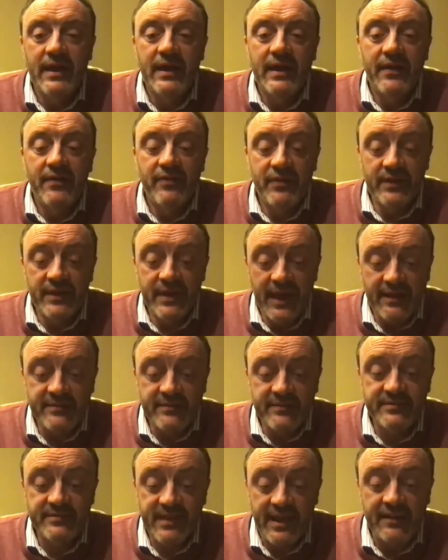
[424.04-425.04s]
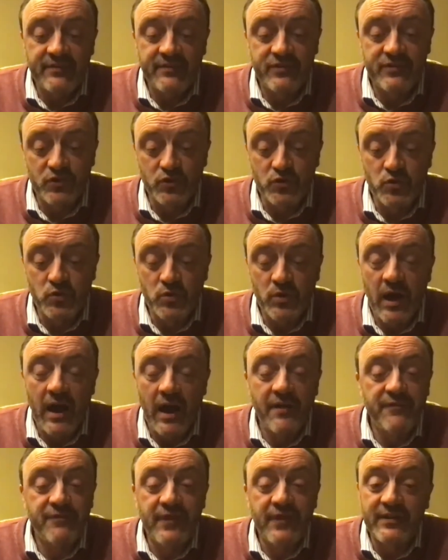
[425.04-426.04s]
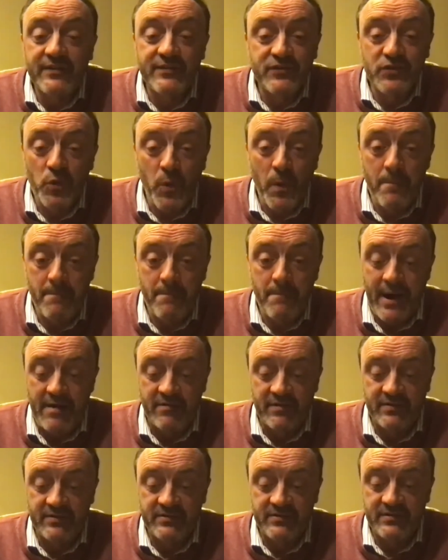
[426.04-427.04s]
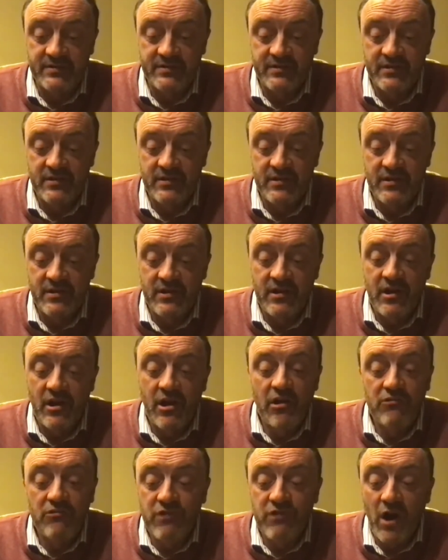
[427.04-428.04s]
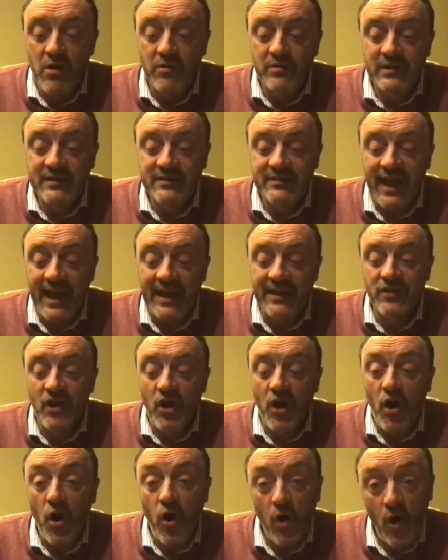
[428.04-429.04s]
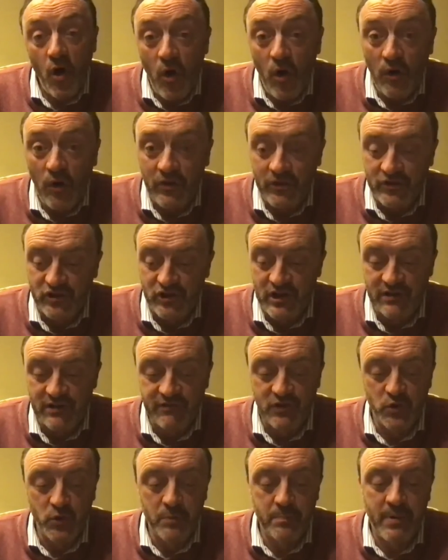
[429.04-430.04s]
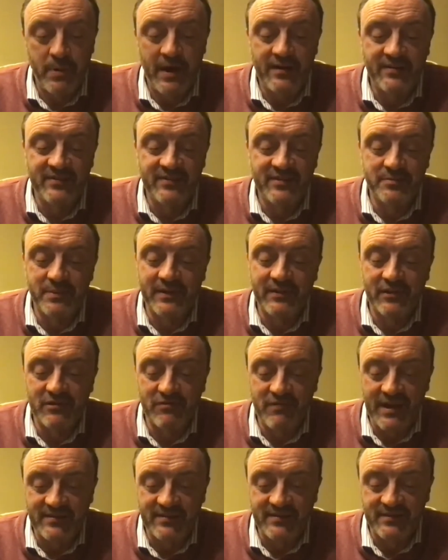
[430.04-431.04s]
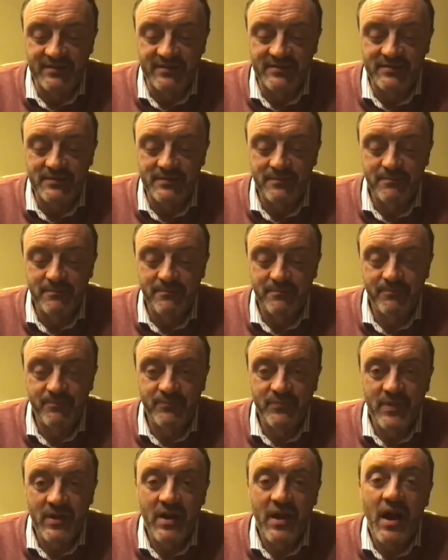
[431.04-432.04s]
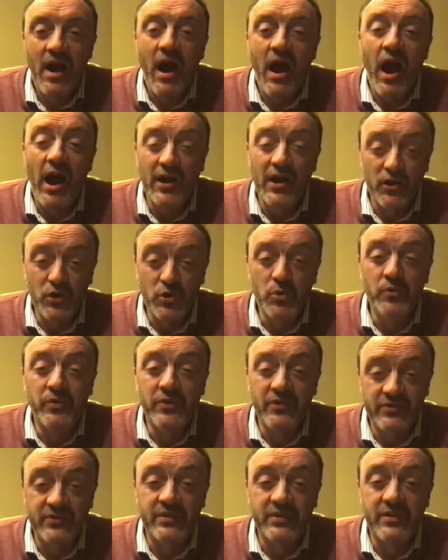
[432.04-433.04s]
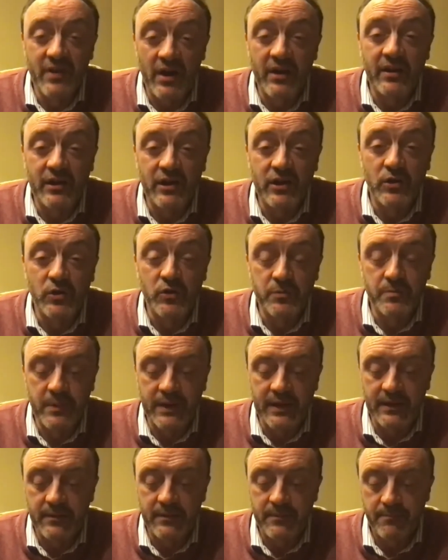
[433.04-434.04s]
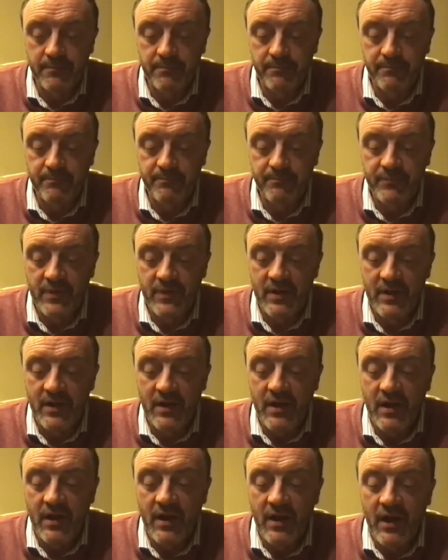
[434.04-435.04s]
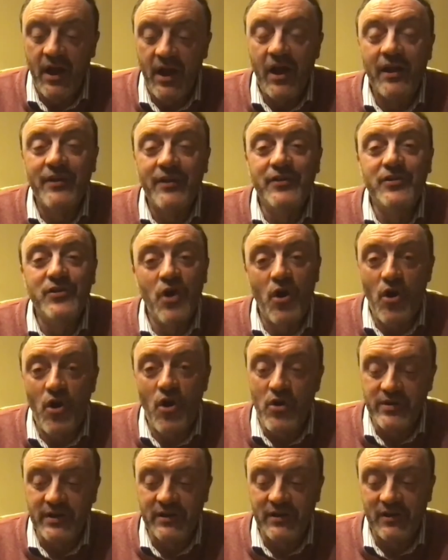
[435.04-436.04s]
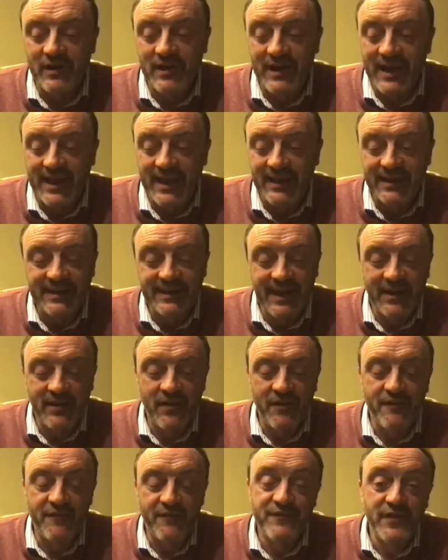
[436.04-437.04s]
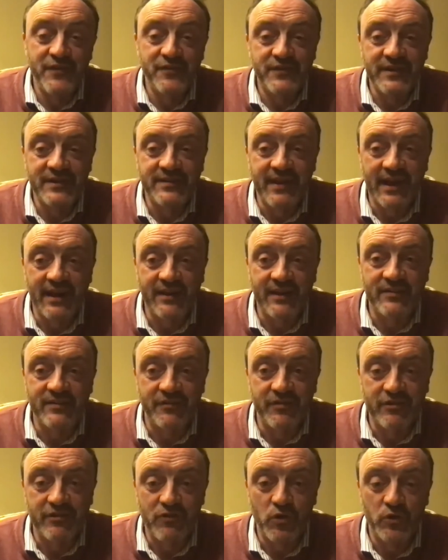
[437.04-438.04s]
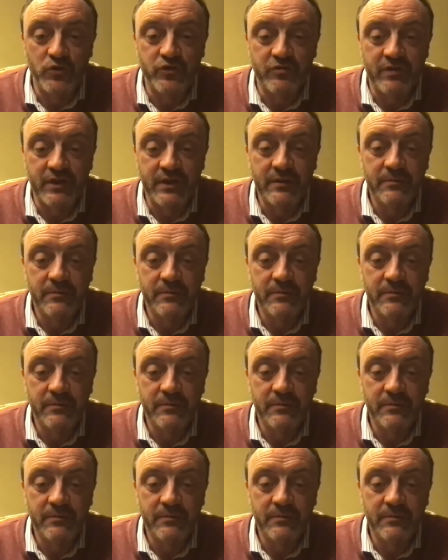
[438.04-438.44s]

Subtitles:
The next day at school, I felt so embarrassed. Roundy thanked all the children who had participated in the races. I knew this did not include me. Nor did Our Lady get her 50 decades of the rosary.